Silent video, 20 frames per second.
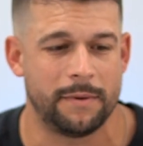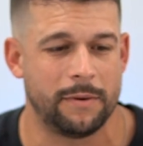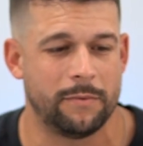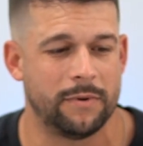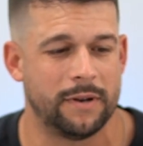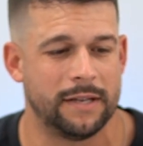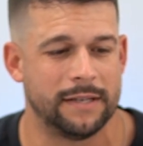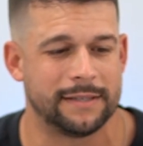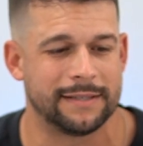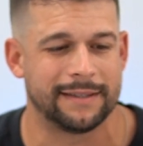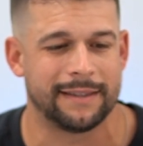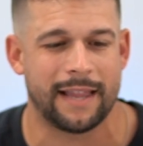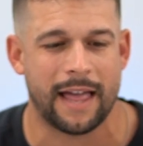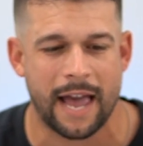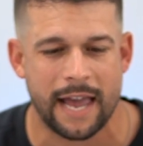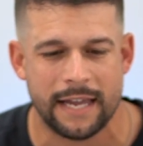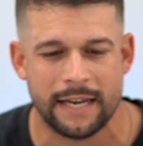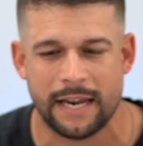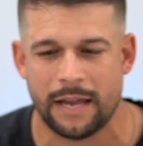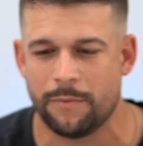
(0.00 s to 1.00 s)
It was
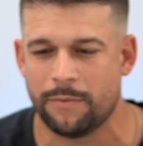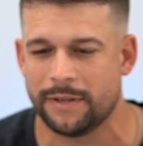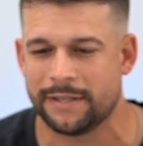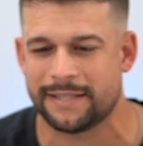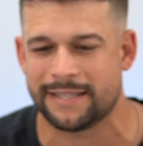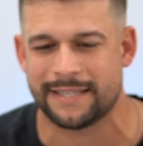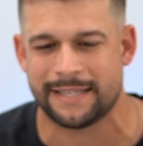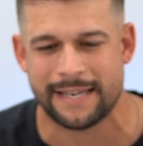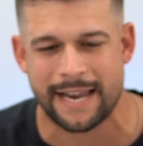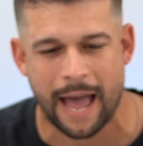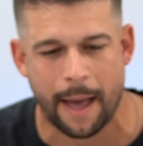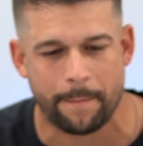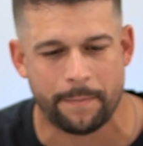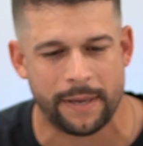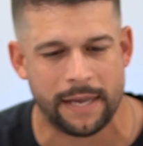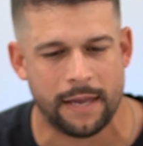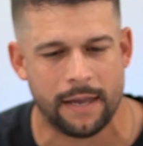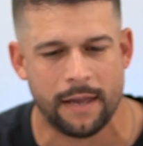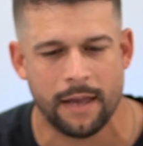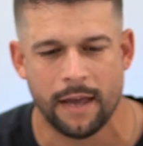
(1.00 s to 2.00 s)
light, it was
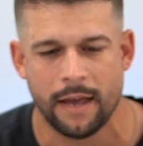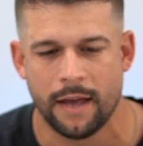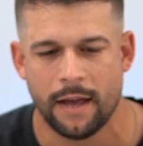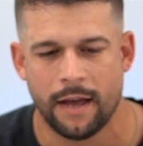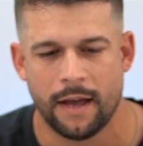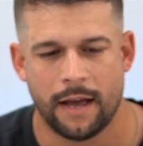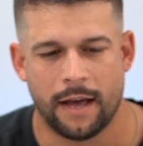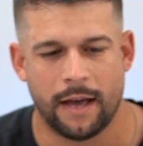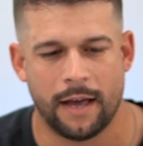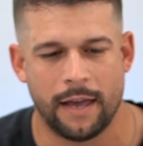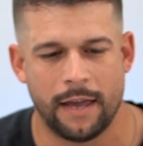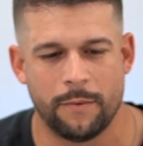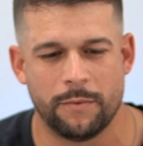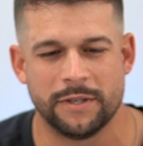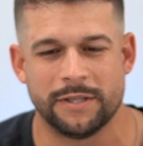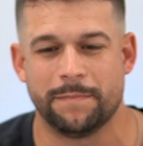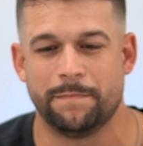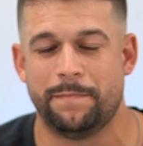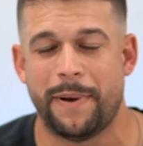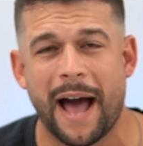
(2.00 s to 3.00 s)
snappy, it
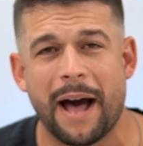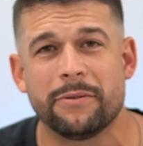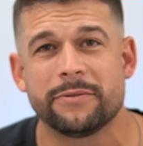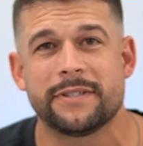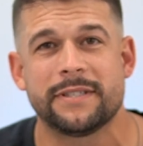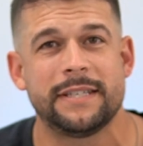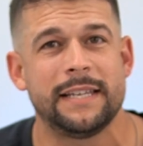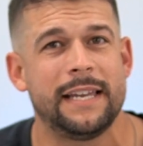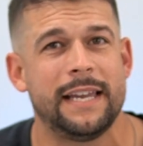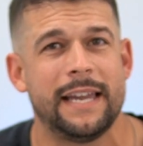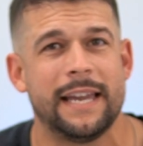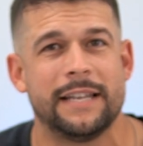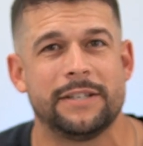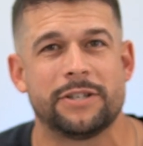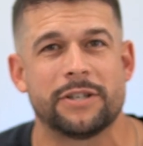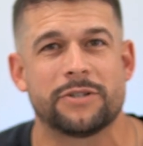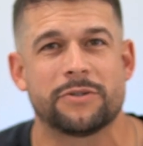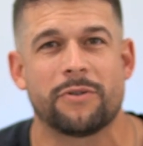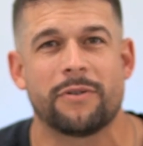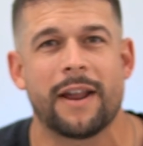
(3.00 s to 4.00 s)
was bouncy, it
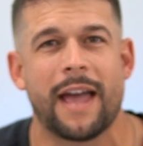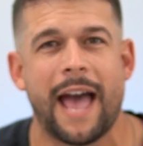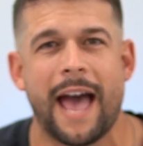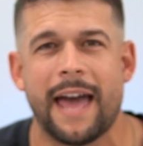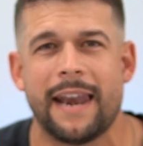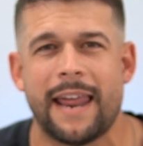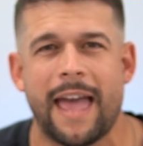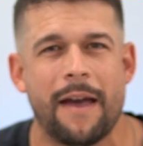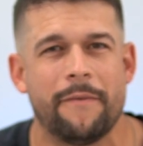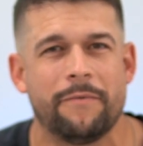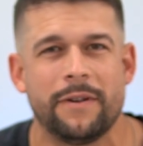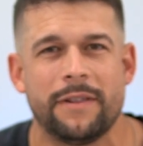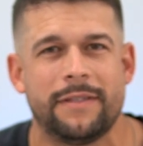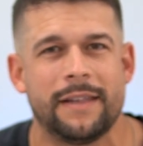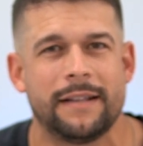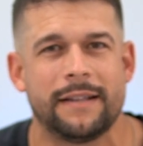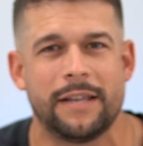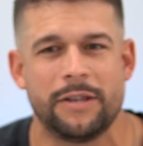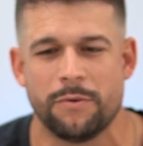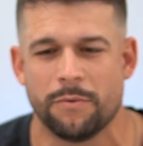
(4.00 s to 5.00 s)
just sort of had
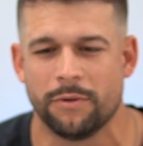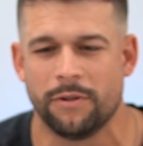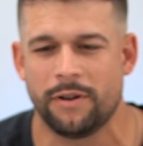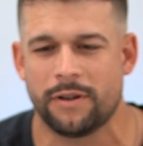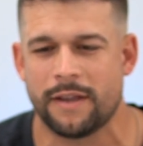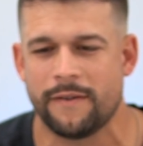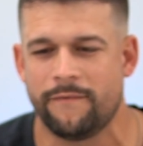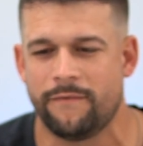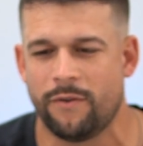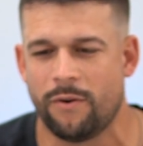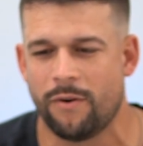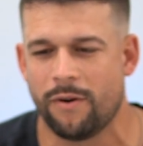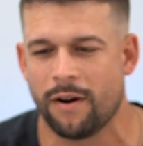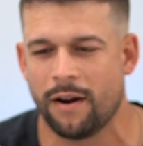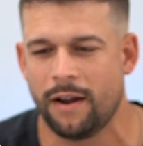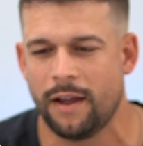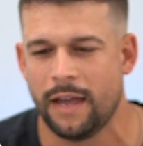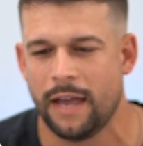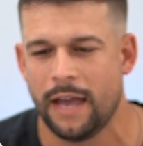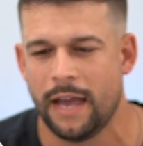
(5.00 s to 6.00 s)
everything that you were looking
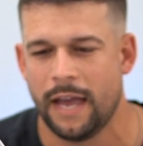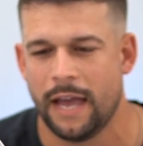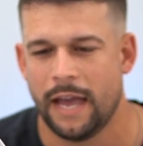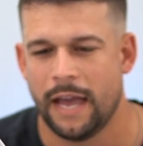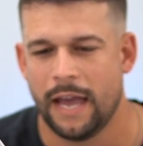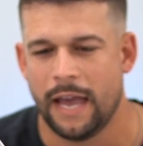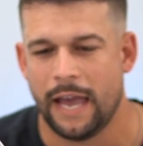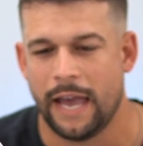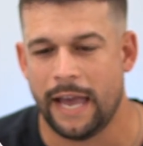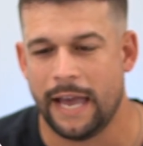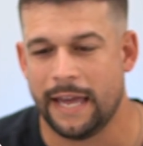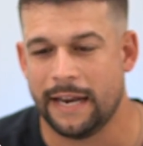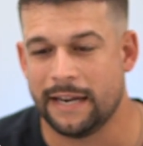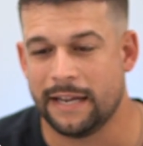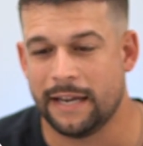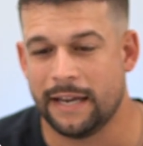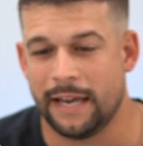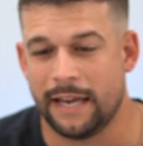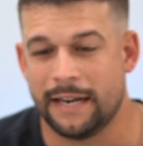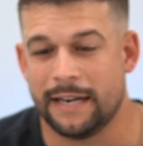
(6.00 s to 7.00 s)
for in
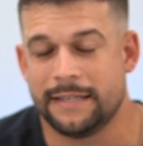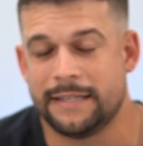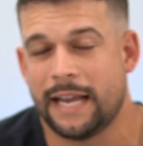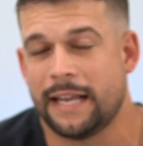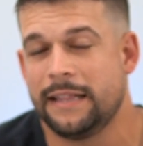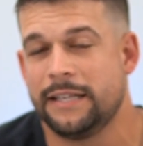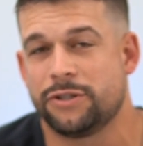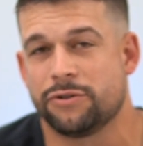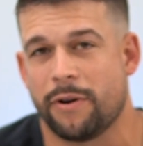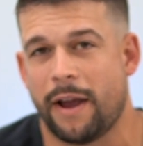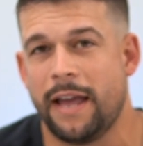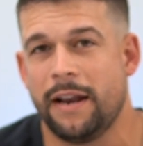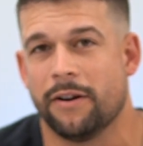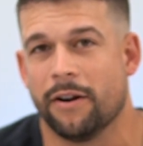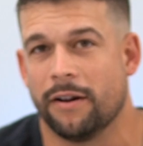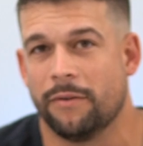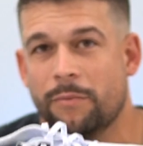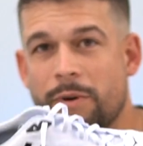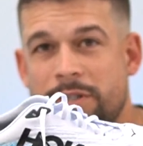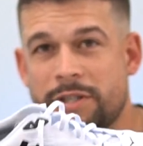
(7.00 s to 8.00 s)
a daily
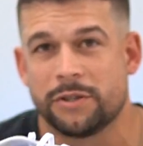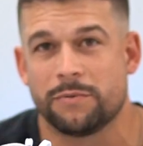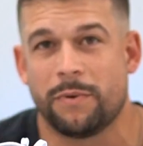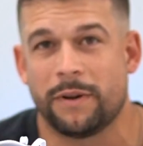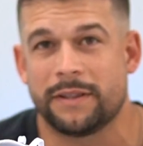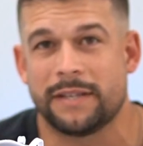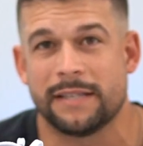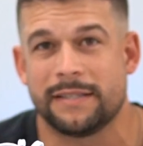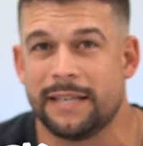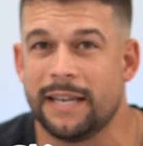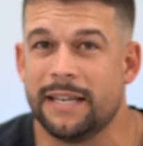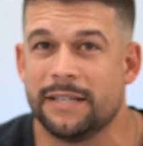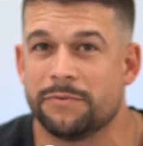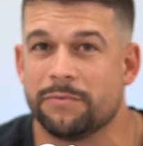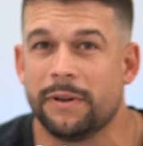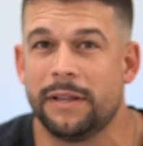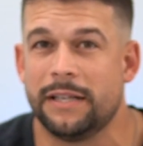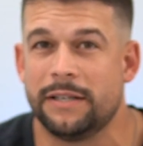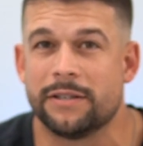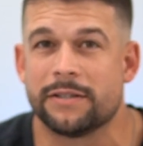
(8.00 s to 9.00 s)
trainer, which is what this is,
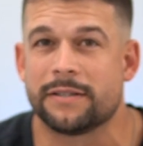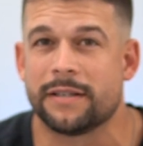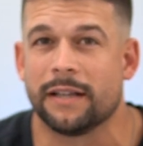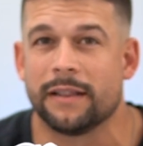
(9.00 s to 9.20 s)
really just a